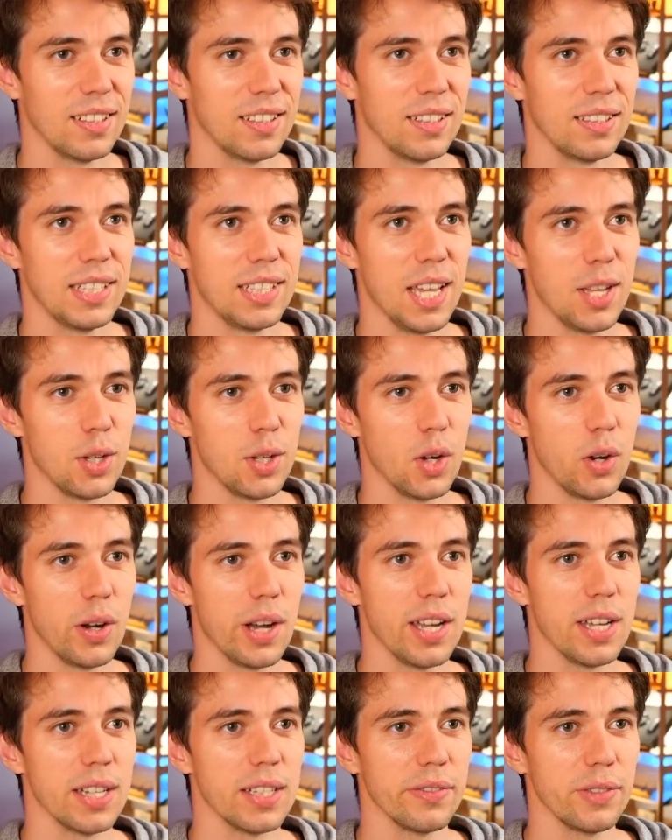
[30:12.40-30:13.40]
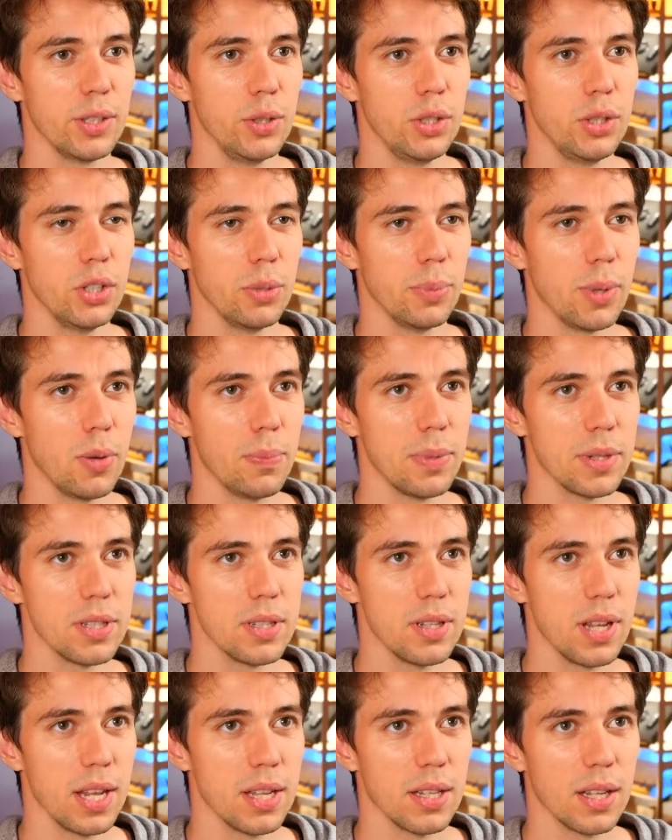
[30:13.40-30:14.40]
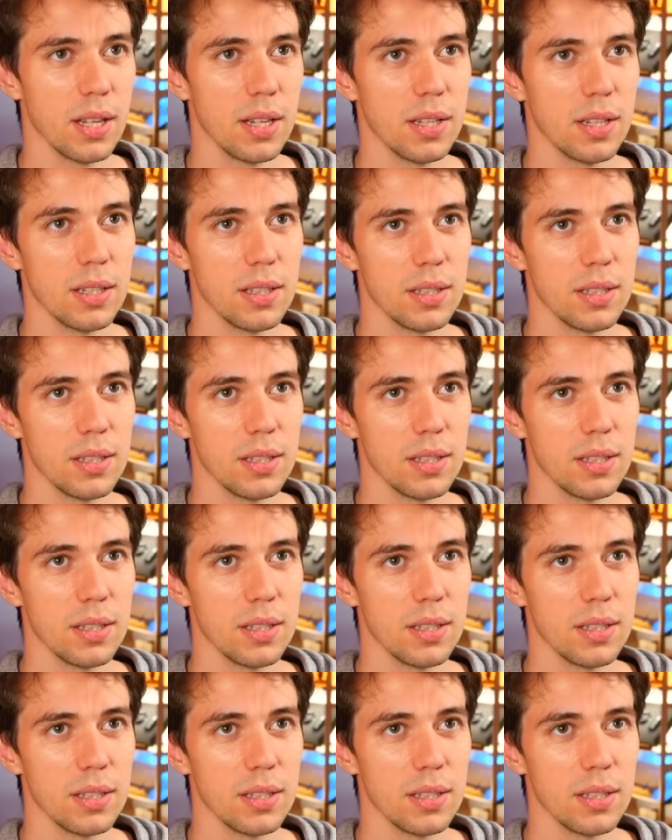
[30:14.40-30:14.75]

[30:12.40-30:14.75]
There you go. I had the YouTube open and I